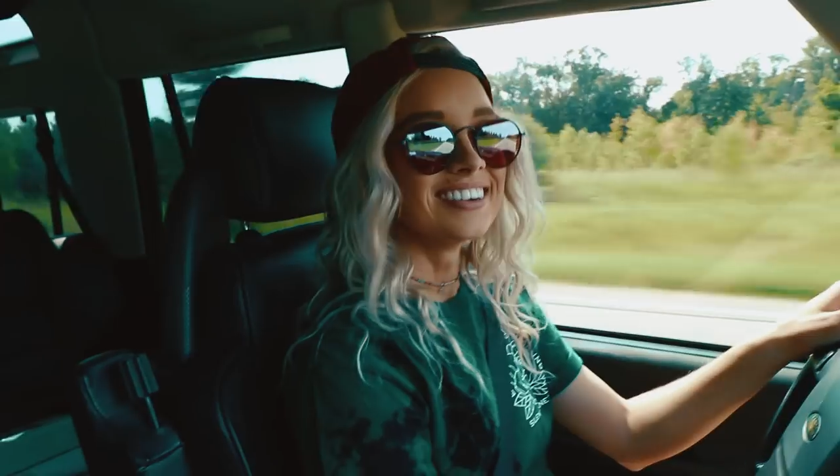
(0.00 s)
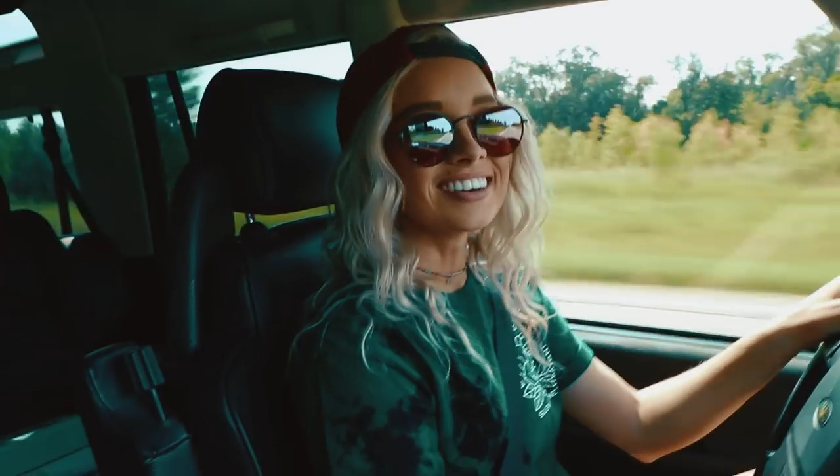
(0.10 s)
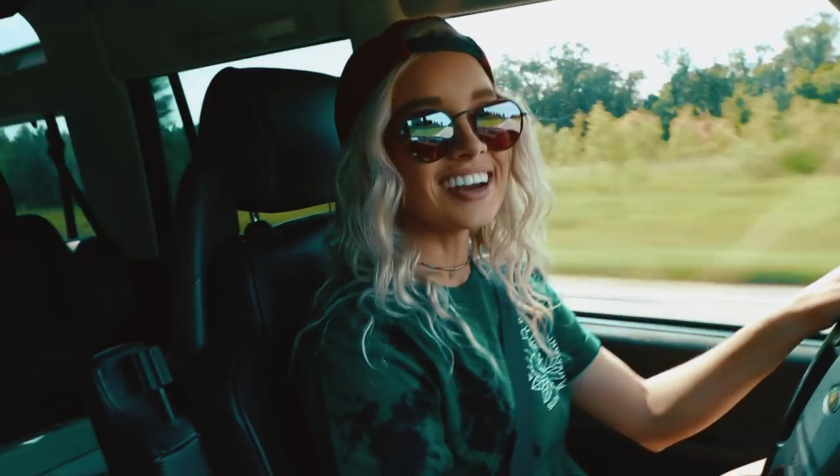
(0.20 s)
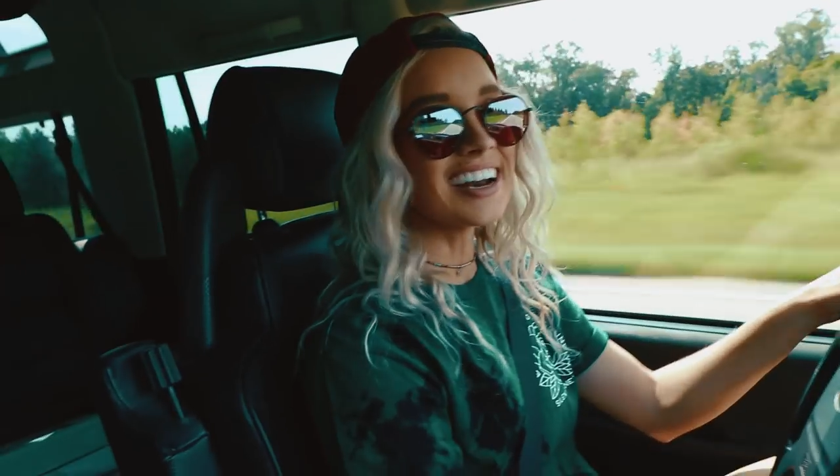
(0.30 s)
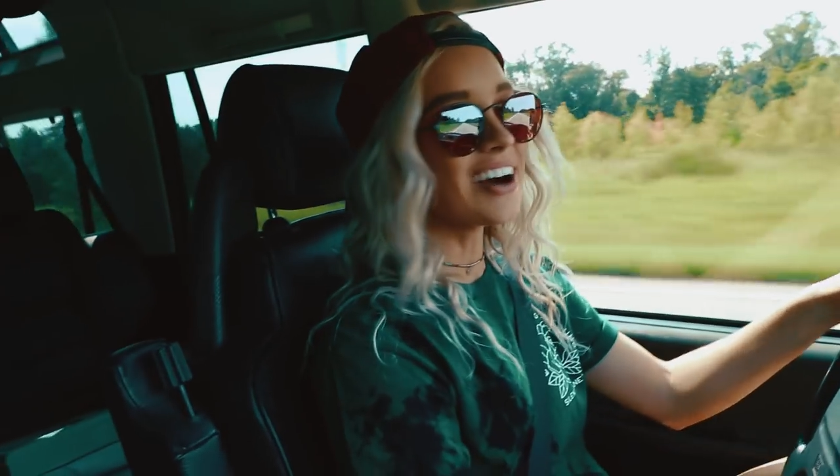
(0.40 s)

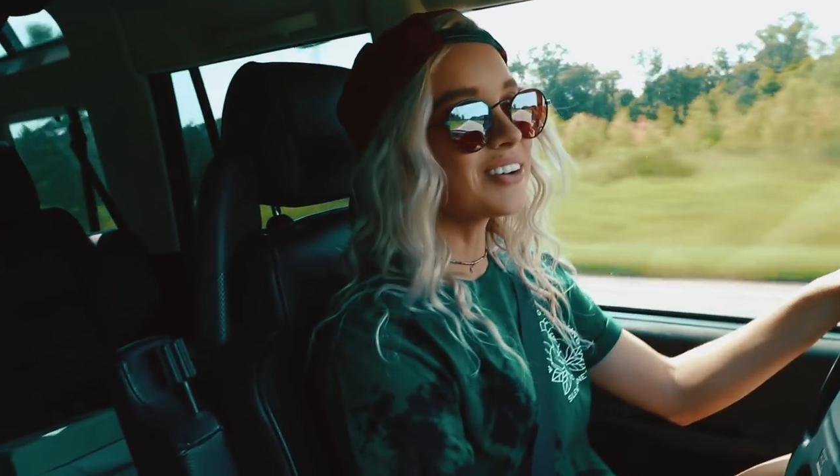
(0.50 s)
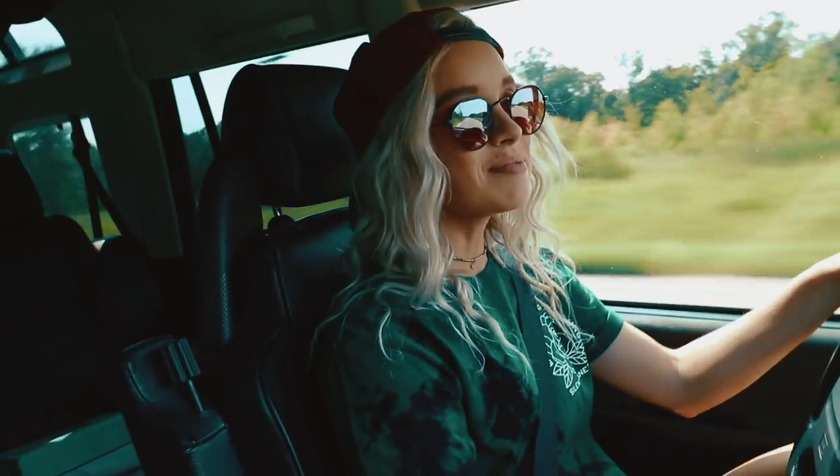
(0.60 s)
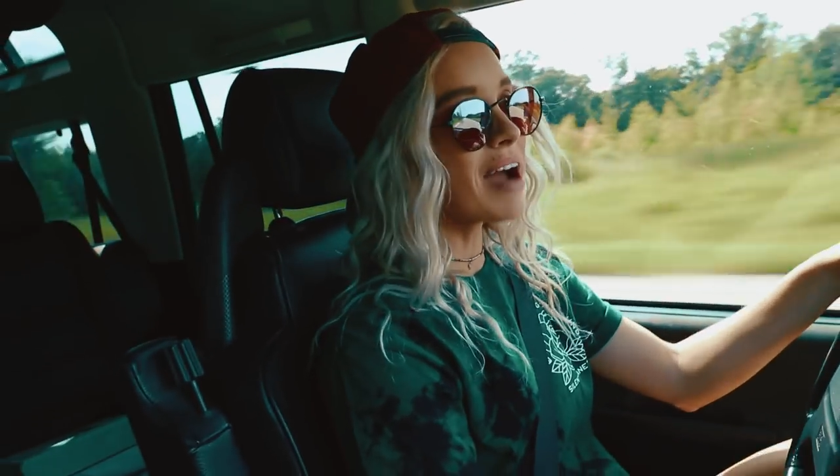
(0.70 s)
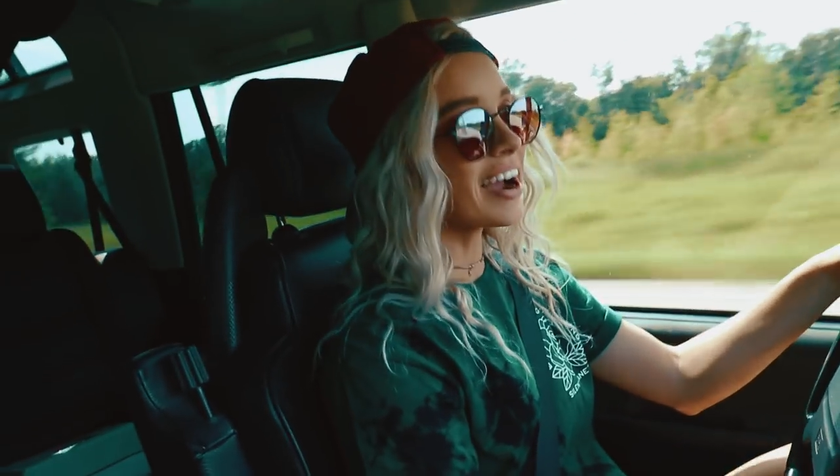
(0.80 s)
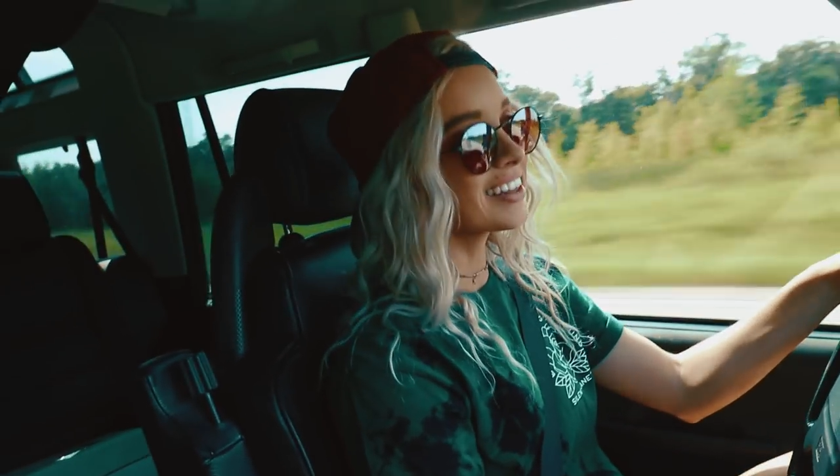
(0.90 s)
Right now we're
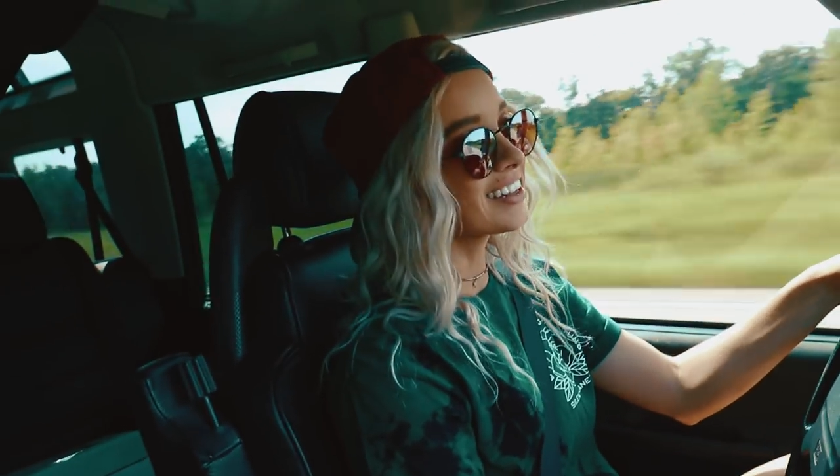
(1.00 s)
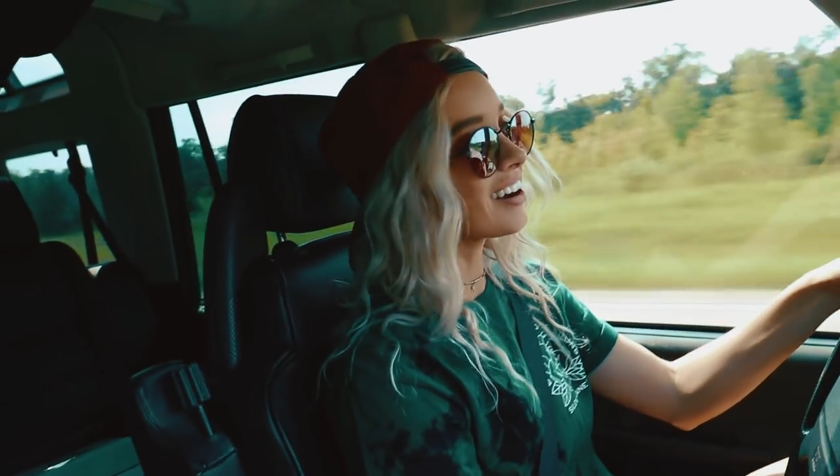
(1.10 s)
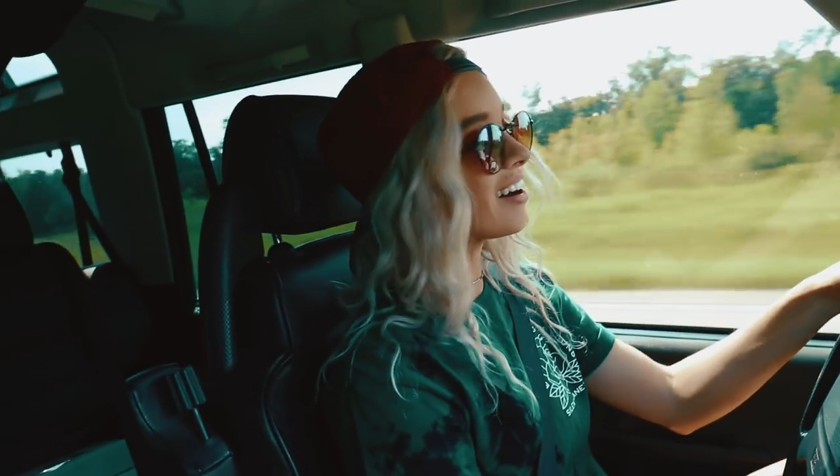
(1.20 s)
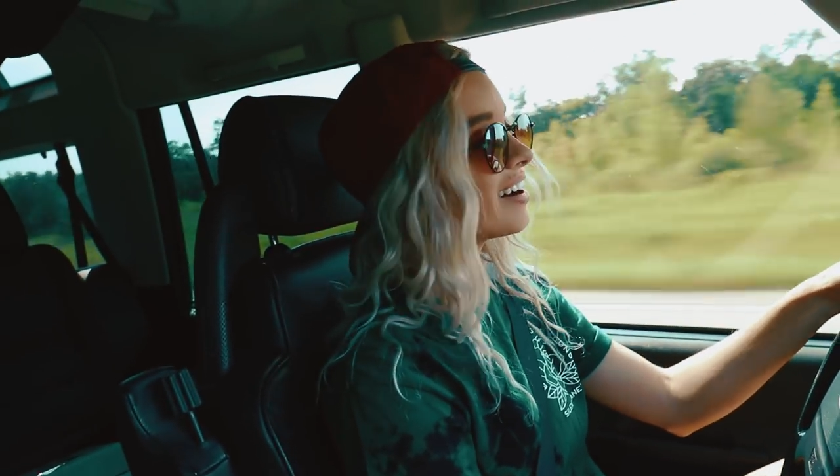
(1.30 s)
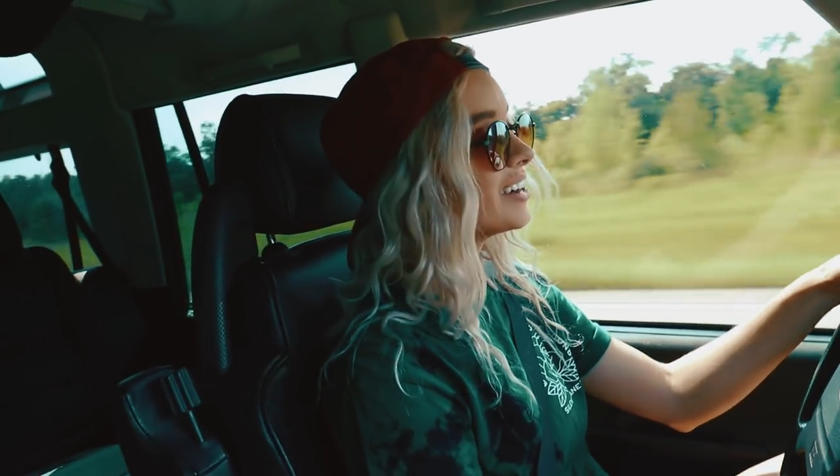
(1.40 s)
back in the
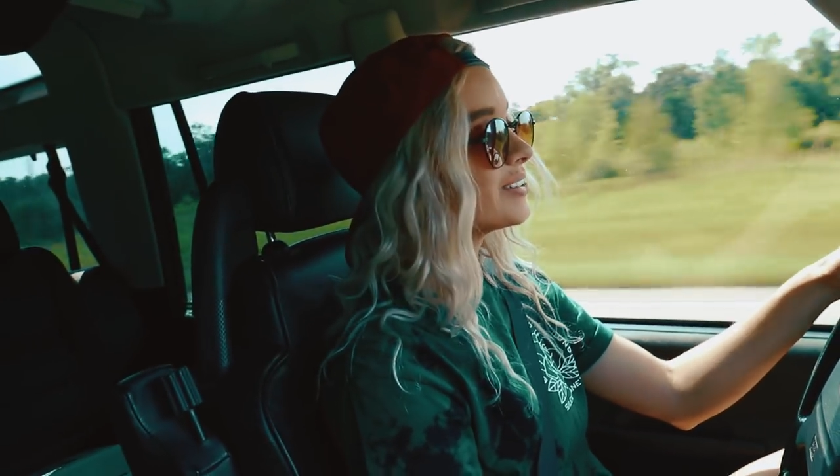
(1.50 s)
car and